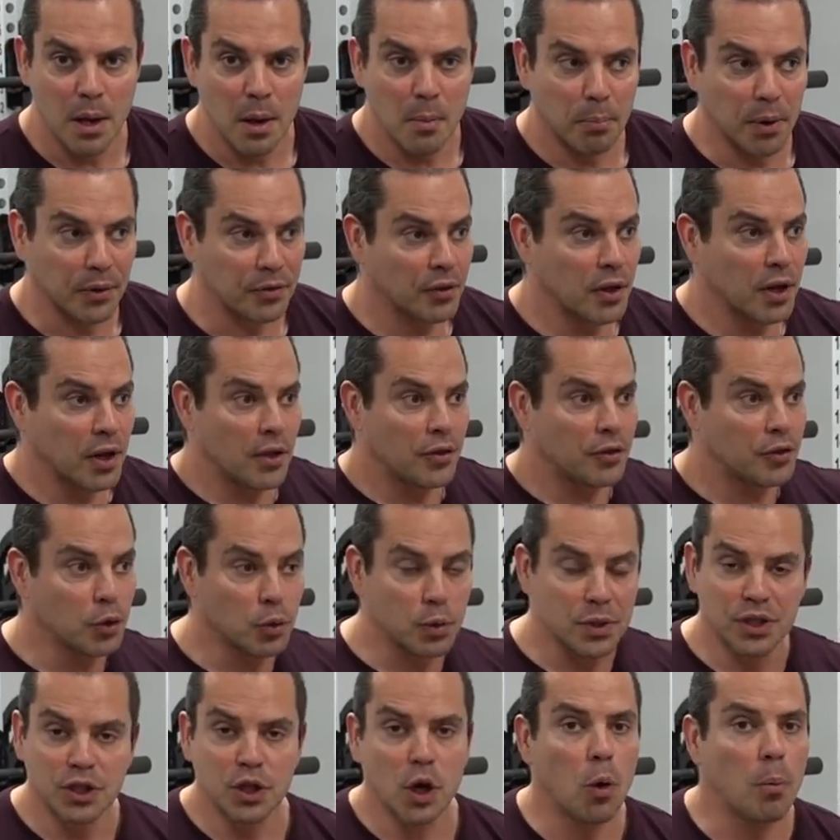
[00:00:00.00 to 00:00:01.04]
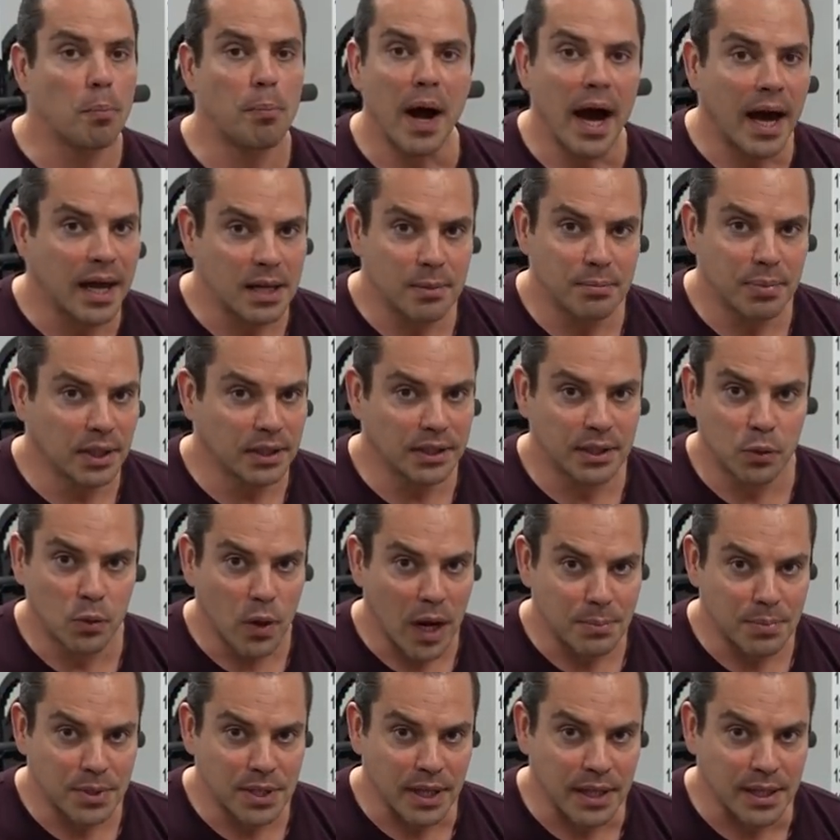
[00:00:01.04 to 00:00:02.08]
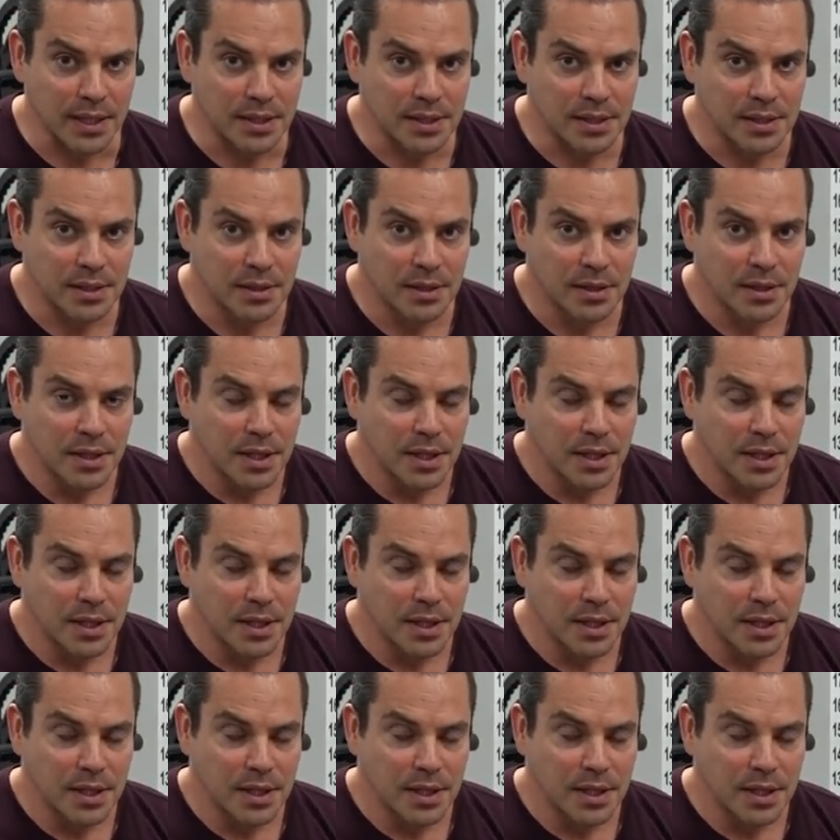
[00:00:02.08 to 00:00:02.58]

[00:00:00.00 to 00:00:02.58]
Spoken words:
But there was no bodybuilding websites.